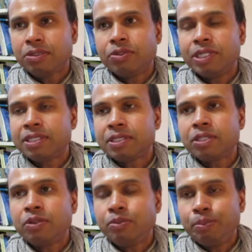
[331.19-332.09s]
or it's
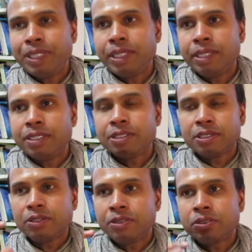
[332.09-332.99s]
so big and it's
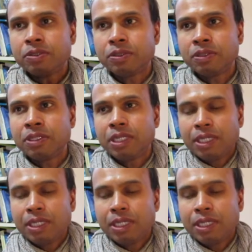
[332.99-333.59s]
so tall,